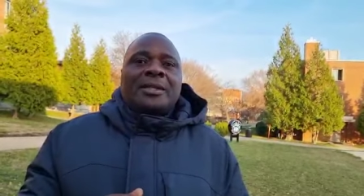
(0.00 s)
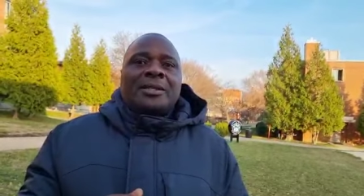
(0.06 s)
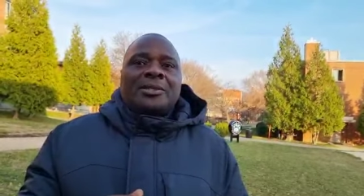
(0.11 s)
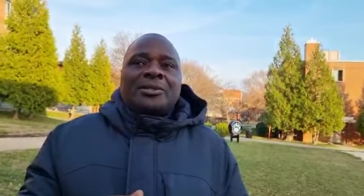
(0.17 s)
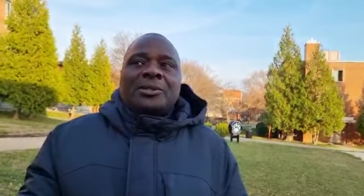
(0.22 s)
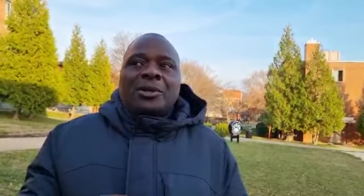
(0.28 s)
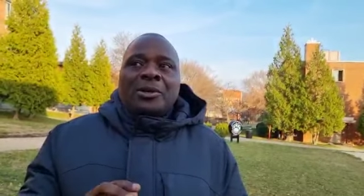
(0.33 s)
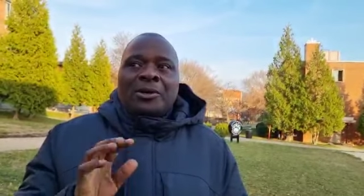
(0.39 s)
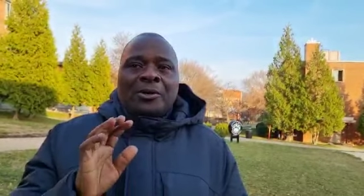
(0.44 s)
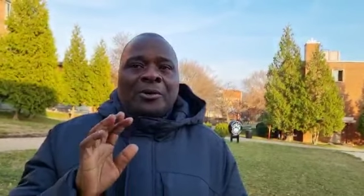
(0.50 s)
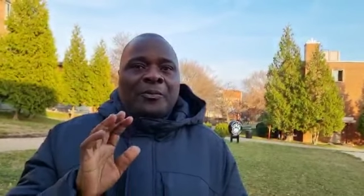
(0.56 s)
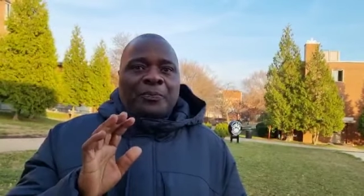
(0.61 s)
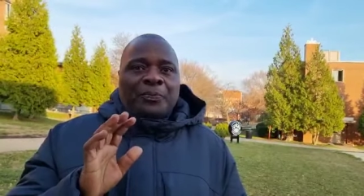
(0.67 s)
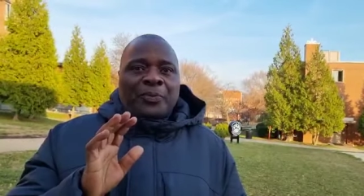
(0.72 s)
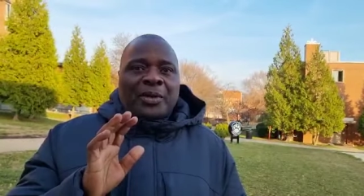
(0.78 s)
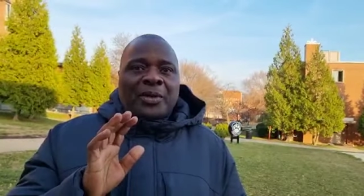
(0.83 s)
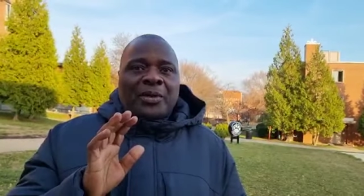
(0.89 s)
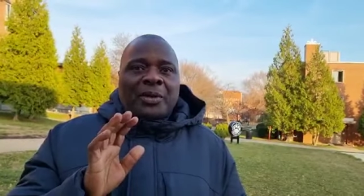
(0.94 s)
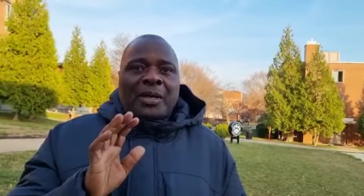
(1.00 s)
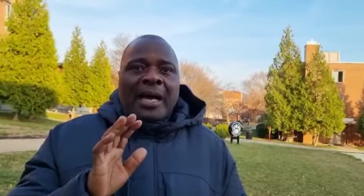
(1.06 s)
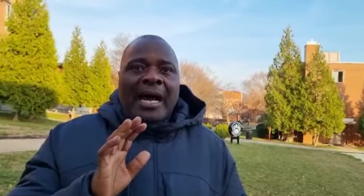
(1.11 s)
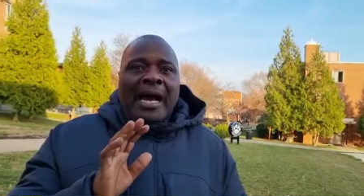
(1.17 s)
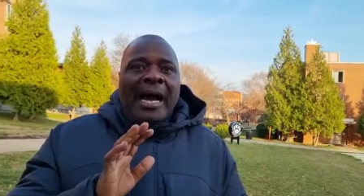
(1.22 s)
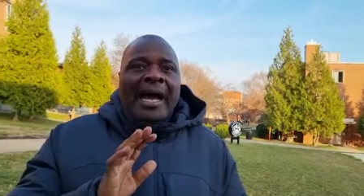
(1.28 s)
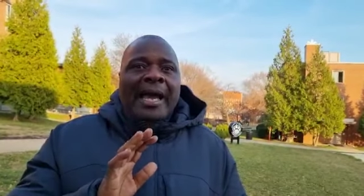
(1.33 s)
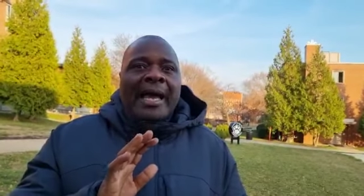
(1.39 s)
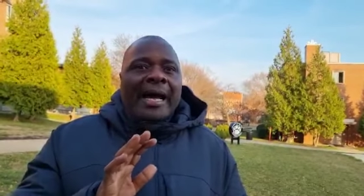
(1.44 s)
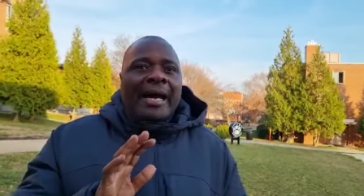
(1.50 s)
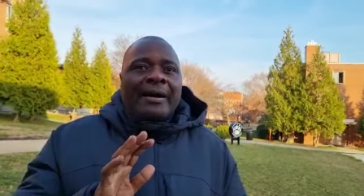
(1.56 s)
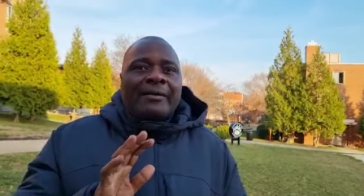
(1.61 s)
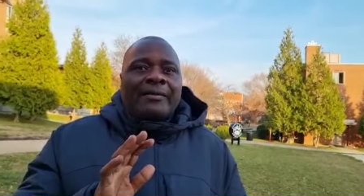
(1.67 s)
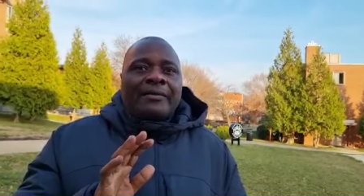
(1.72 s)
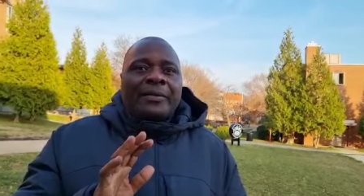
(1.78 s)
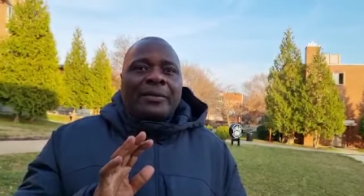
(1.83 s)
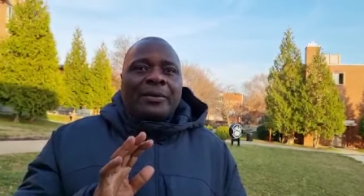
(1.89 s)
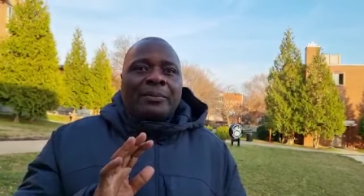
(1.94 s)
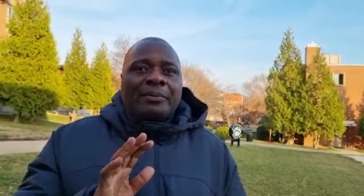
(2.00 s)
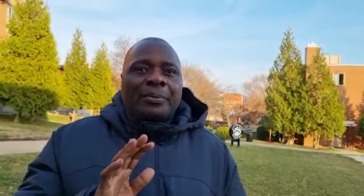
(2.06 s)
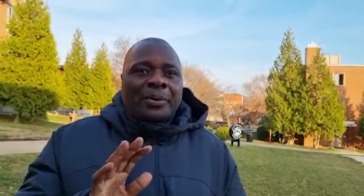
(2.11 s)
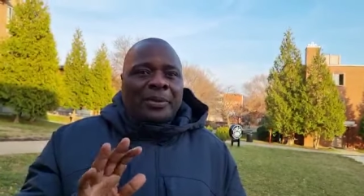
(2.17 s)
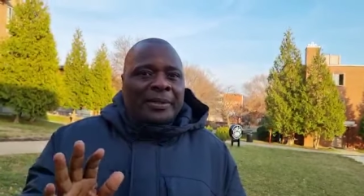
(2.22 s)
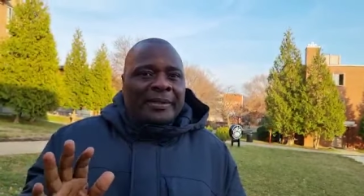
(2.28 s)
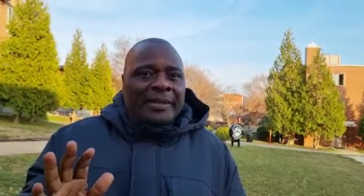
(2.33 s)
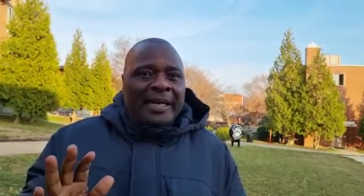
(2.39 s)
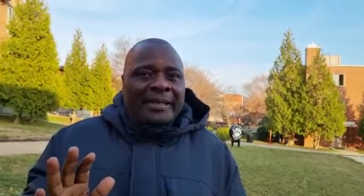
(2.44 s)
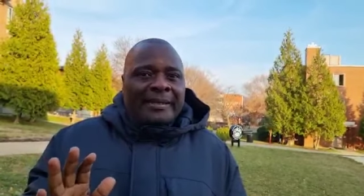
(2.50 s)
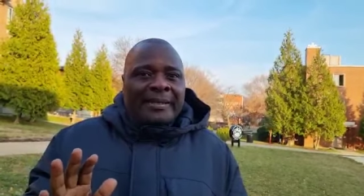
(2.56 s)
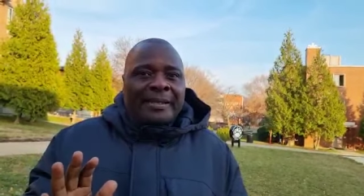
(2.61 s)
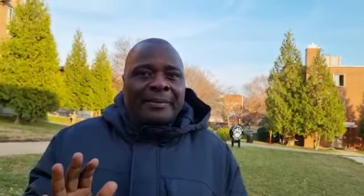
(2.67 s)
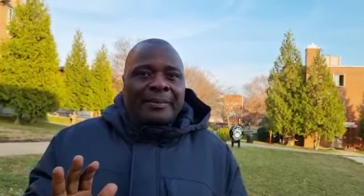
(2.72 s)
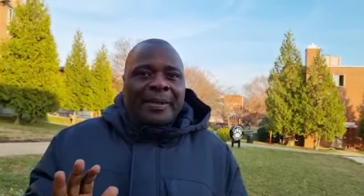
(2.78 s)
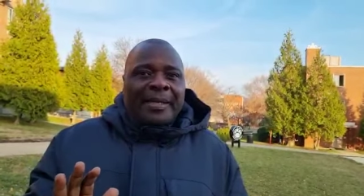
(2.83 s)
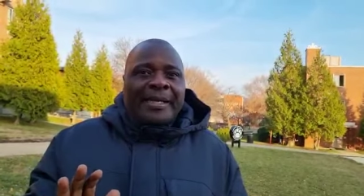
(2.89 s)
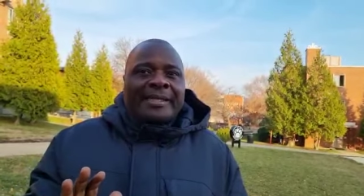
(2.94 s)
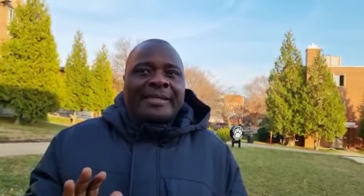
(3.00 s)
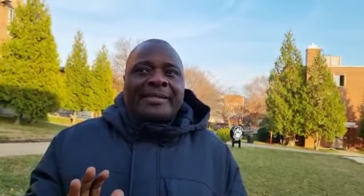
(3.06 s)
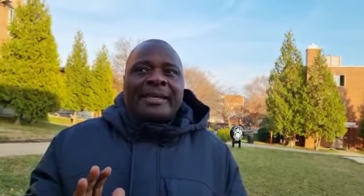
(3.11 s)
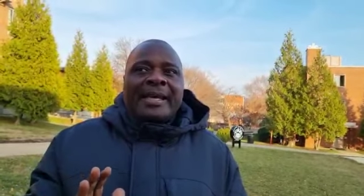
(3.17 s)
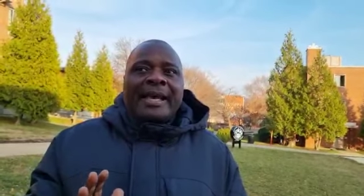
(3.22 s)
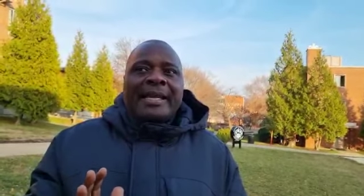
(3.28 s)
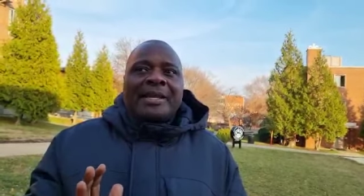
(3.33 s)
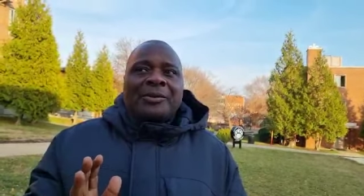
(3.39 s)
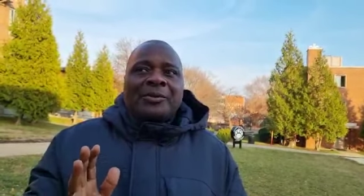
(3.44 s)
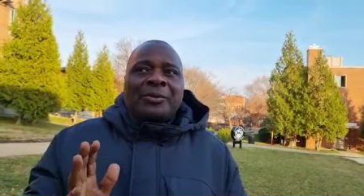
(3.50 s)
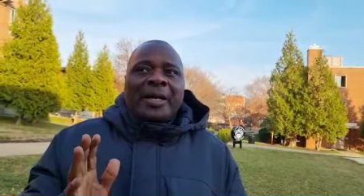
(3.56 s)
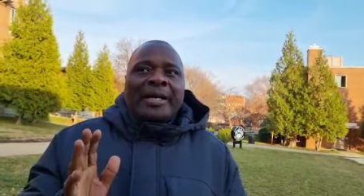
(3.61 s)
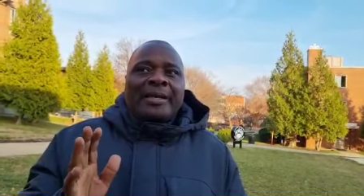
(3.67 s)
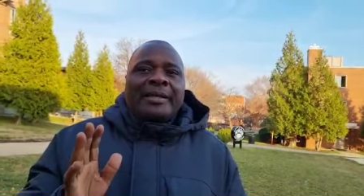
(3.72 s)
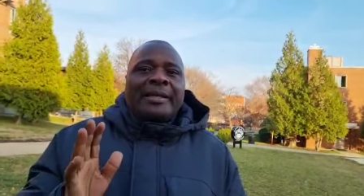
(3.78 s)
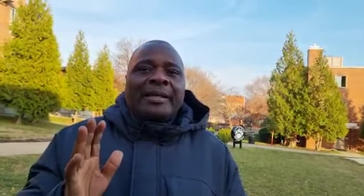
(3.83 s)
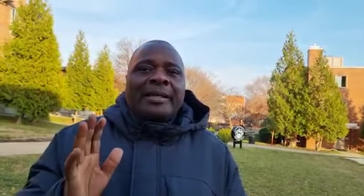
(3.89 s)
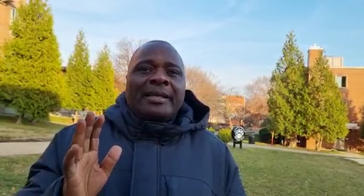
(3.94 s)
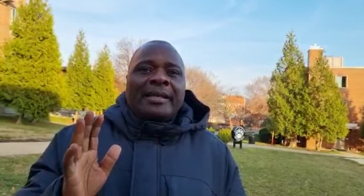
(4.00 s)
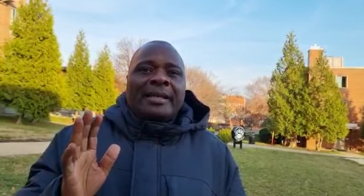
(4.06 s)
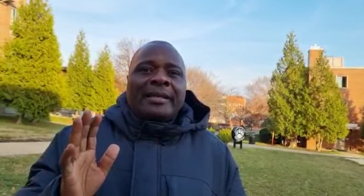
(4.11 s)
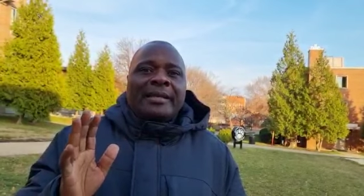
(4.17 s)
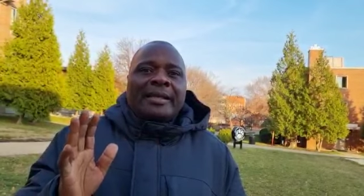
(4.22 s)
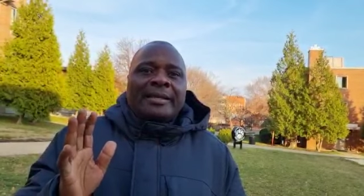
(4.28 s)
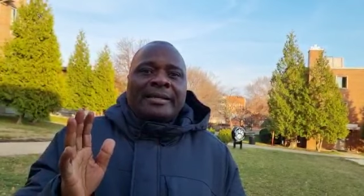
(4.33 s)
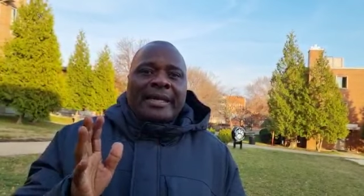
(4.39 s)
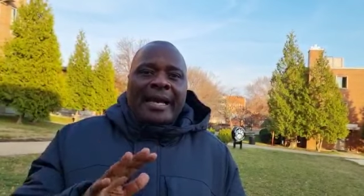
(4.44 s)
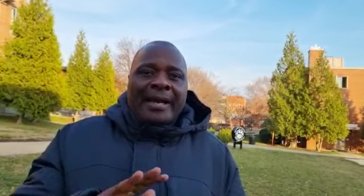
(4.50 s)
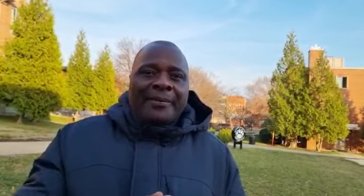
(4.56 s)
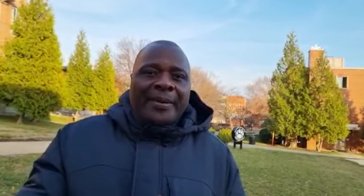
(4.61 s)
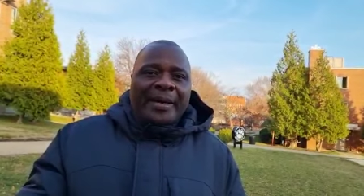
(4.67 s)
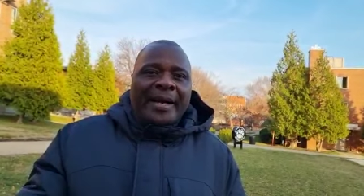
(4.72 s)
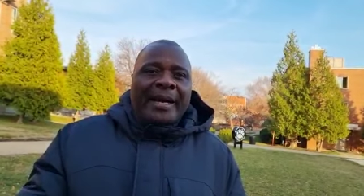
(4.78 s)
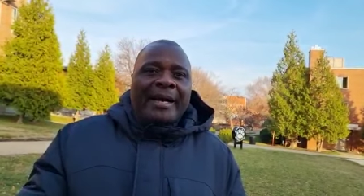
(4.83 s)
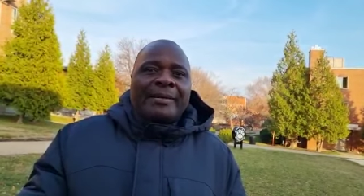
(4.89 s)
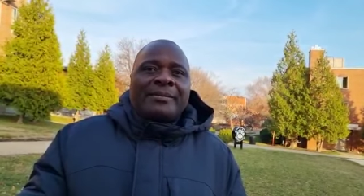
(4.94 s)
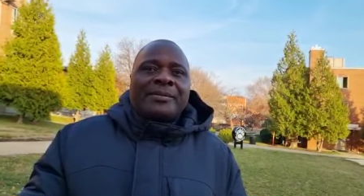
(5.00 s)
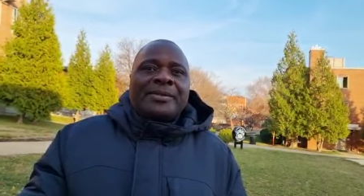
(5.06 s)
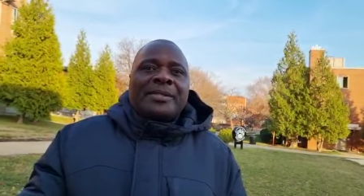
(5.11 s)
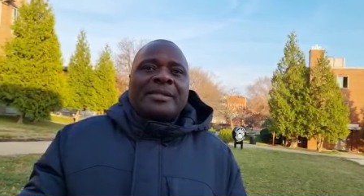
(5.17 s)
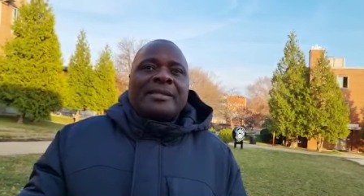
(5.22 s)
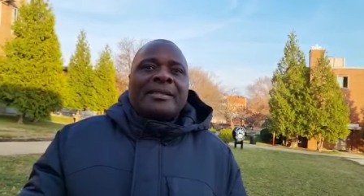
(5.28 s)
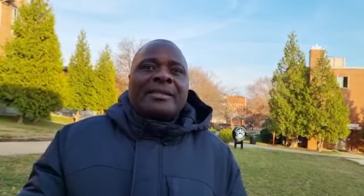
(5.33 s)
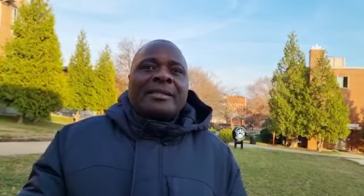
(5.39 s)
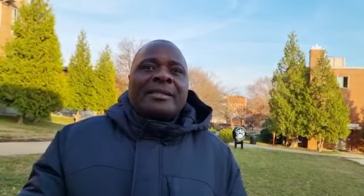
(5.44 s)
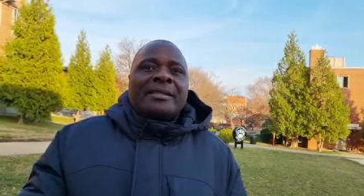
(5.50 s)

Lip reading: So I have put that in place, and when the time comes